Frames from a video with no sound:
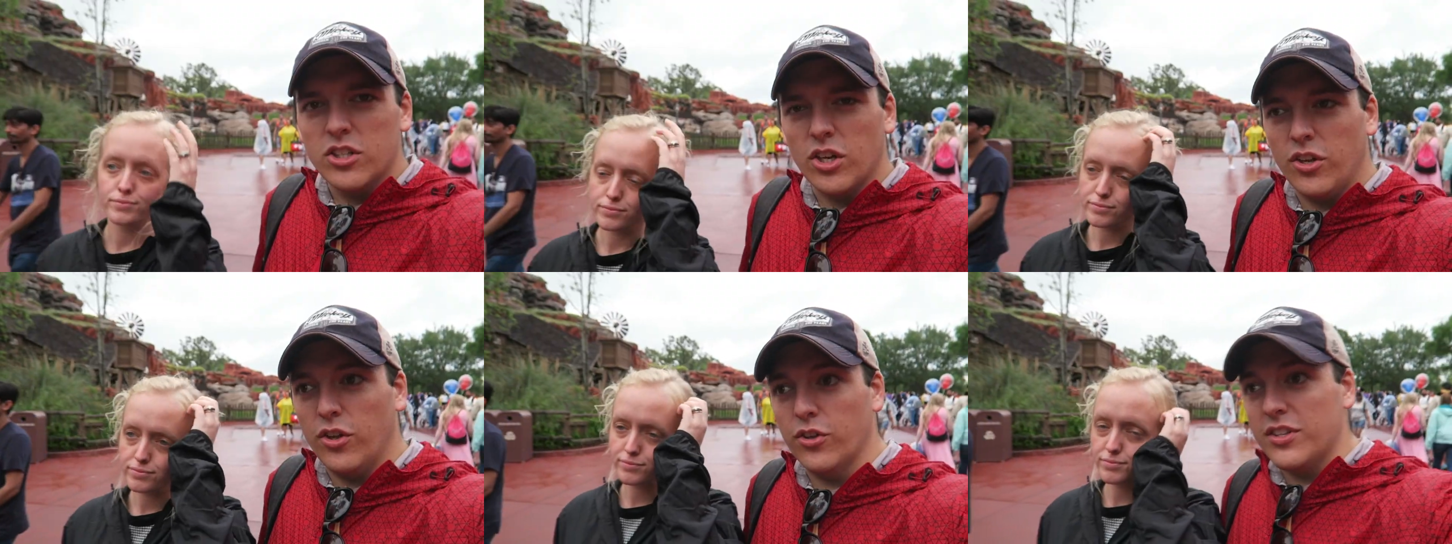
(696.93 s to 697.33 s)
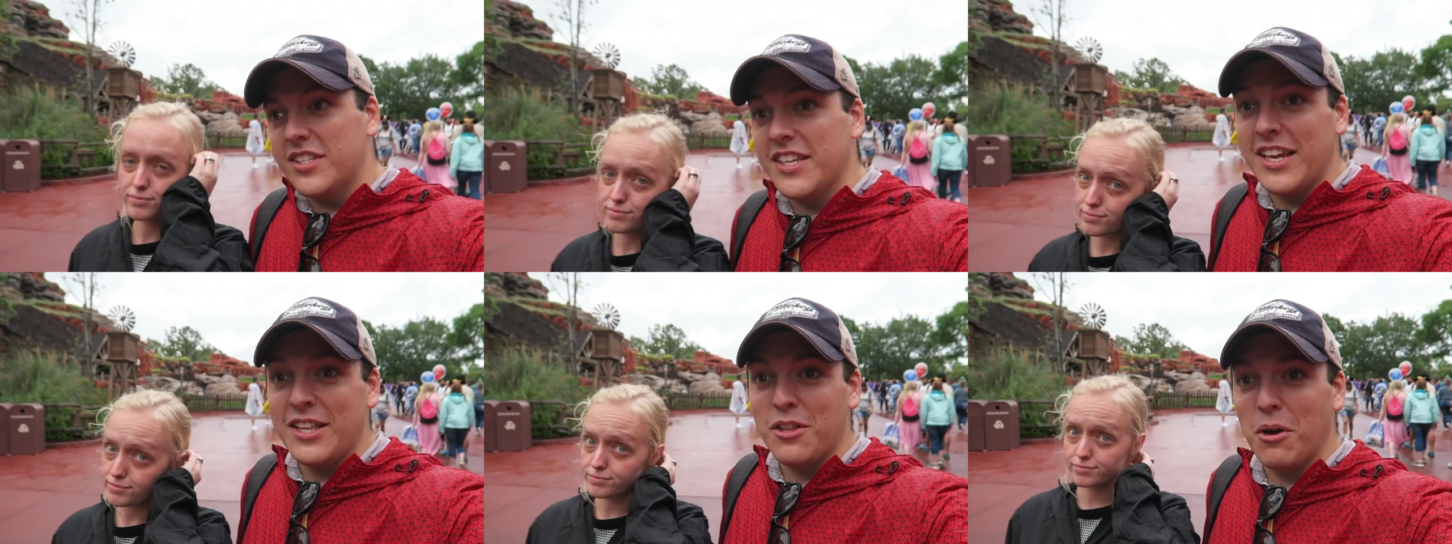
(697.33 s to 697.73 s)
Speaker 1: So
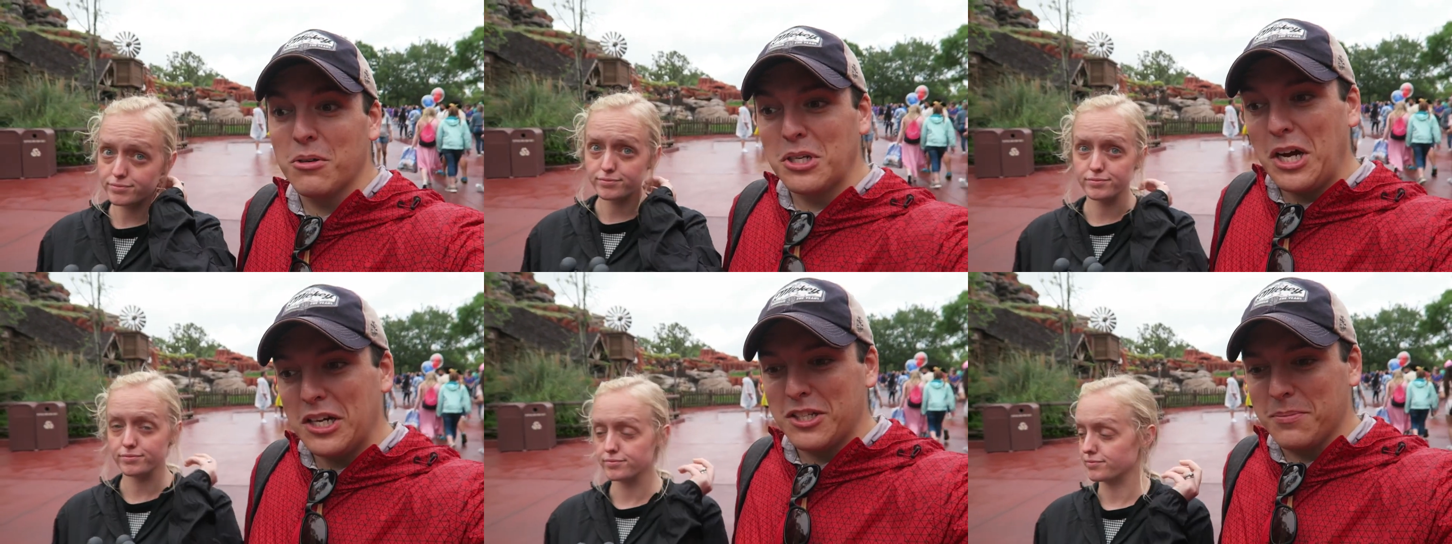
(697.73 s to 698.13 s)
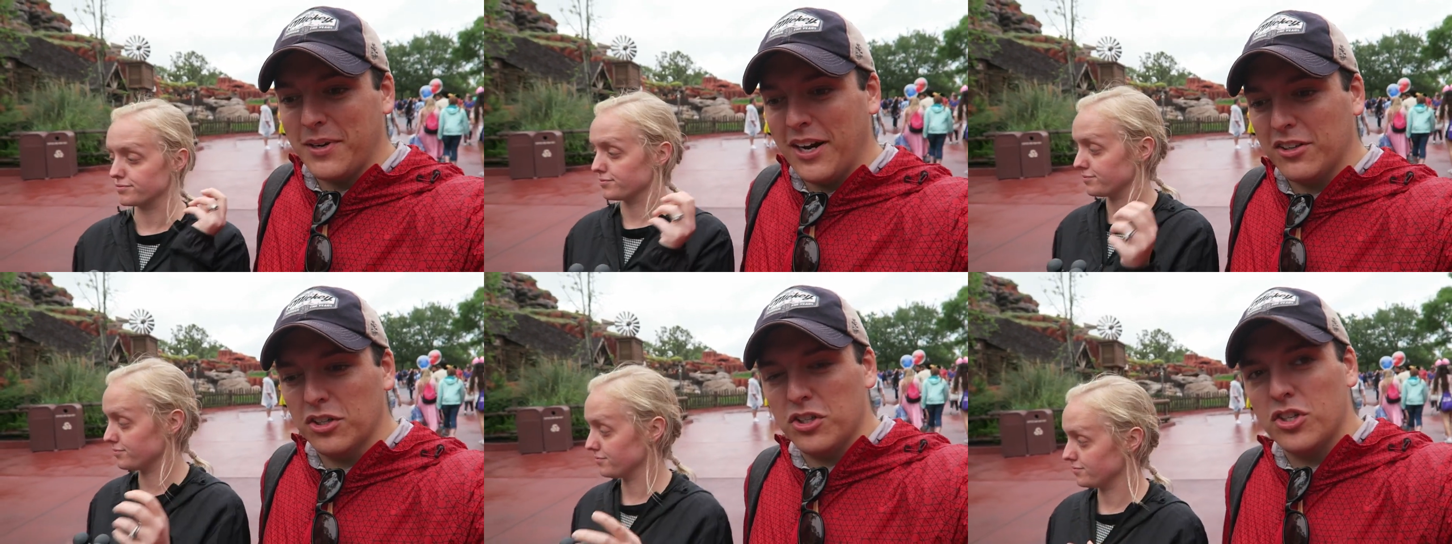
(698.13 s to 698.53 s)
seeing those awesome
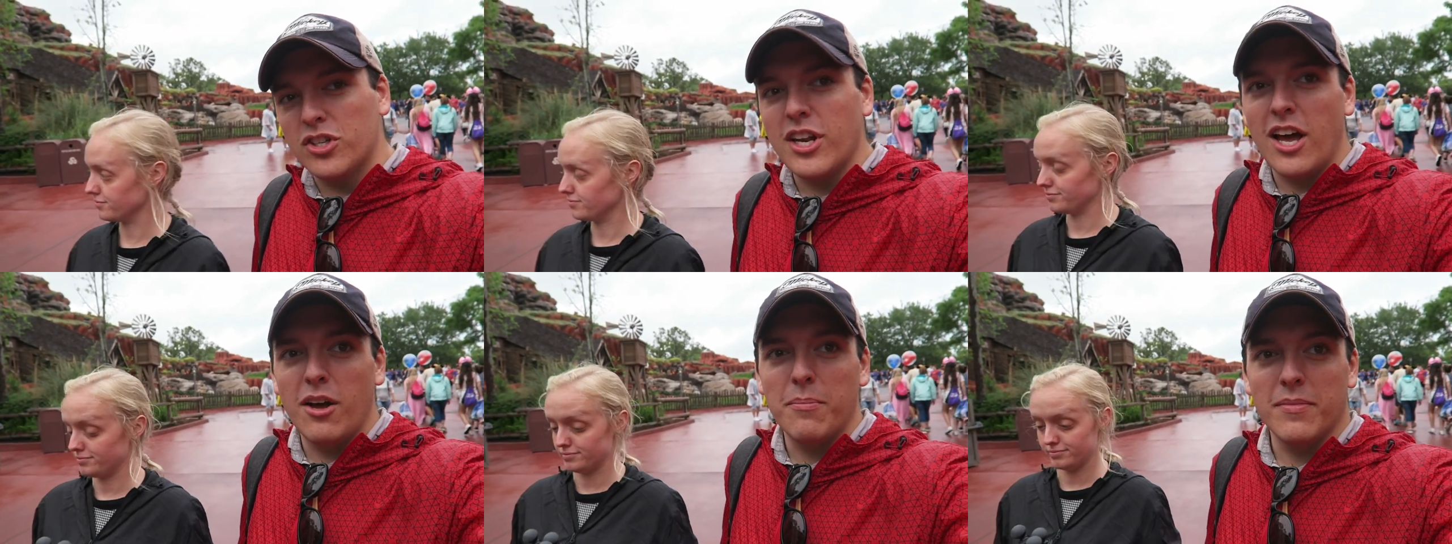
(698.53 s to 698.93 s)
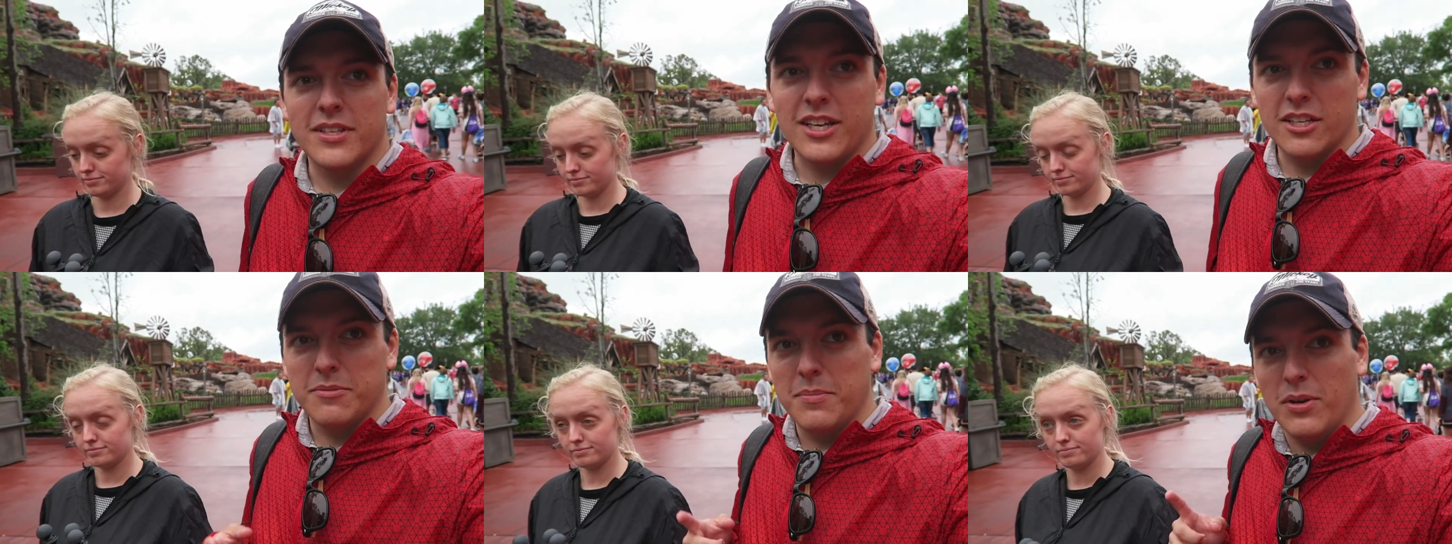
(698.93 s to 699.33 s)
characters just now
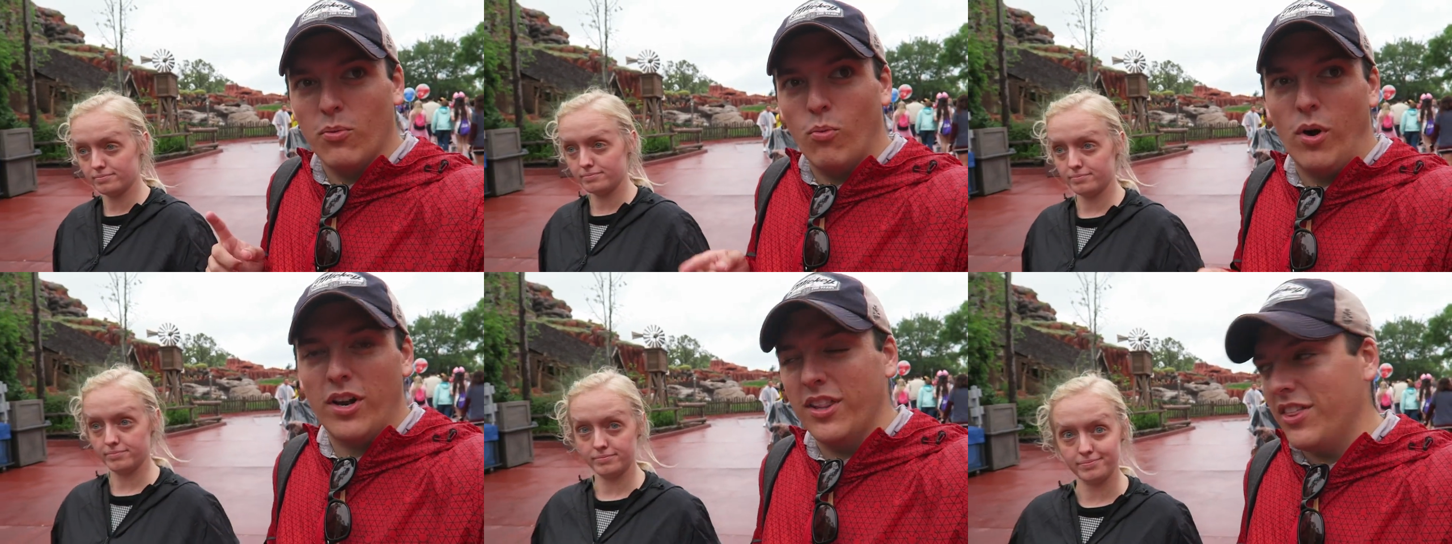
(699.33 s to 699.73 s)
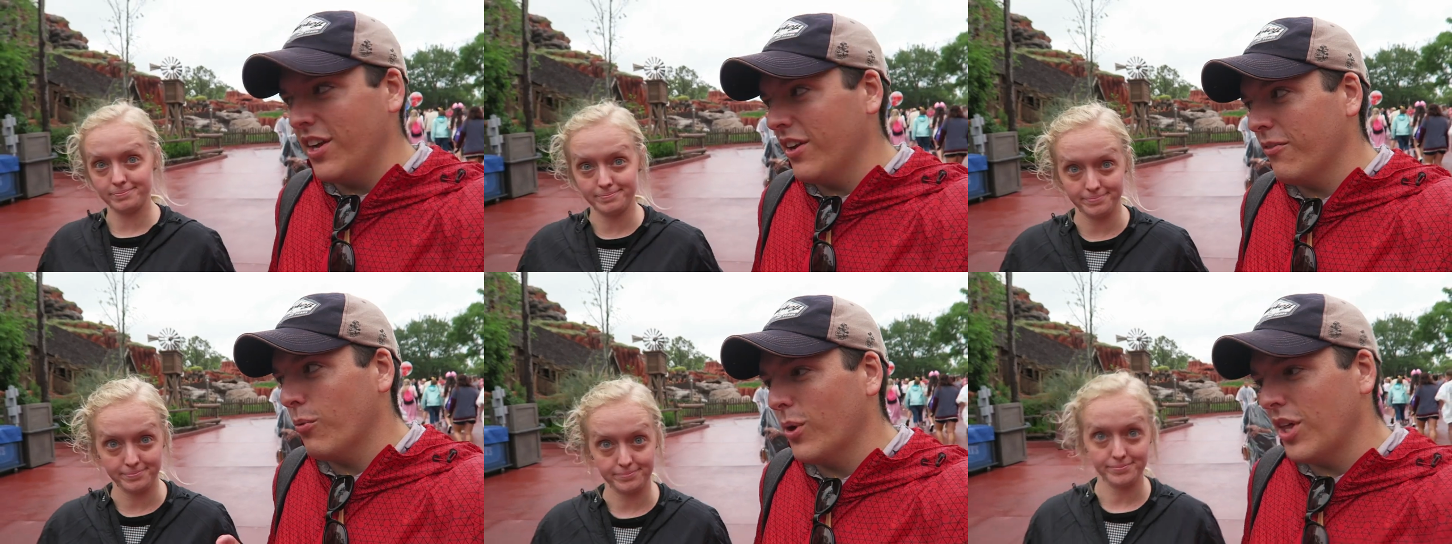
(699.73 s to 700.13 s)
tells me one
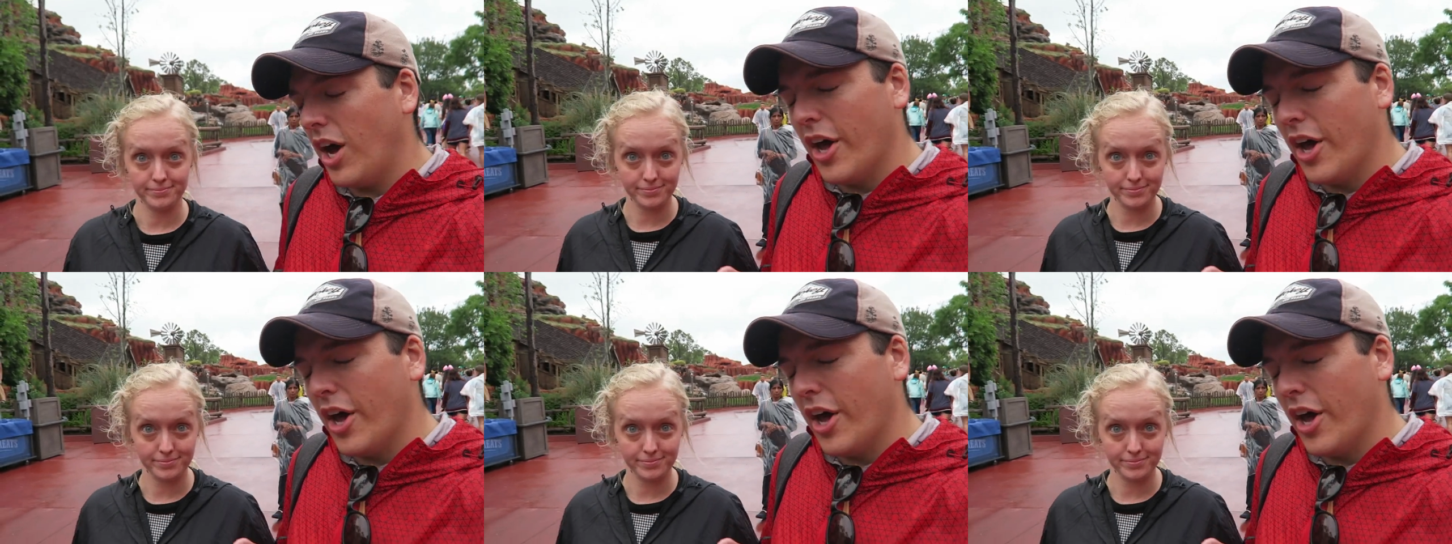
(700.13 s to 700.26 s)
thing with